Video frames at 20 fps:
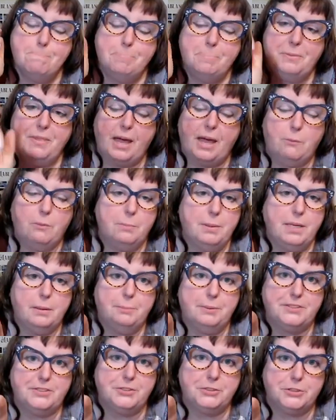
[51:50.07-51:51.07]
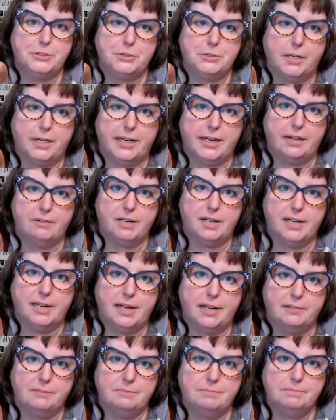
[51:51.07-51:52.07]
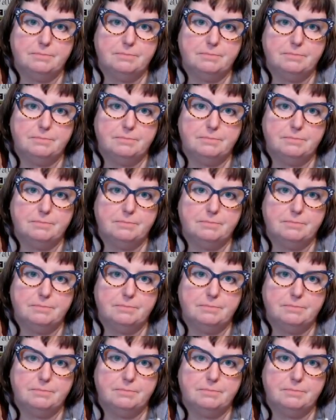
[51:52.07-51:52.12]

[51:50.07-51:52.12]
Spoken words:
That would be a bitch to strike every day.